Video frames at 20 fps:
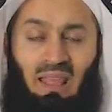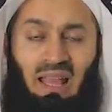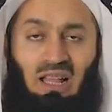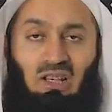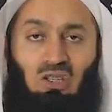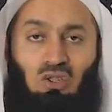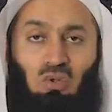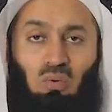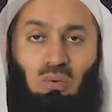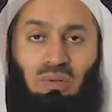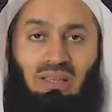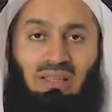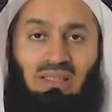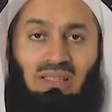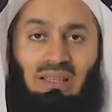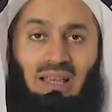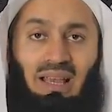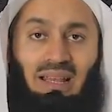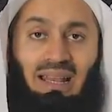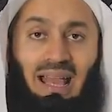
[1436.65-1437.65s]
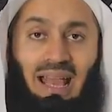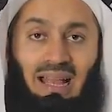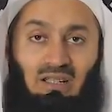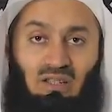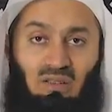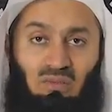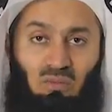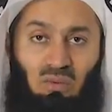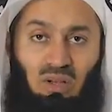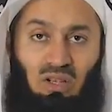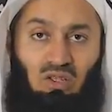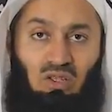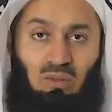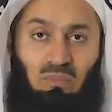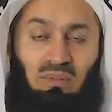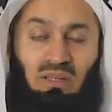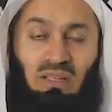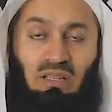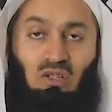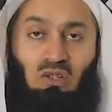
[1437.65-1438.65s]
And two is an act of
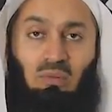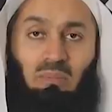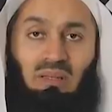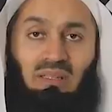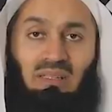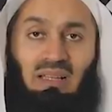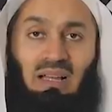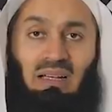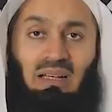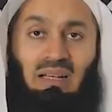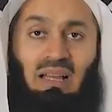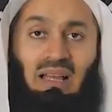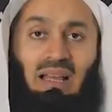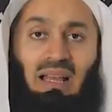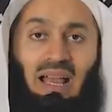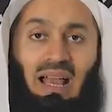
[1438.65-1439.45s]
worship needs to be done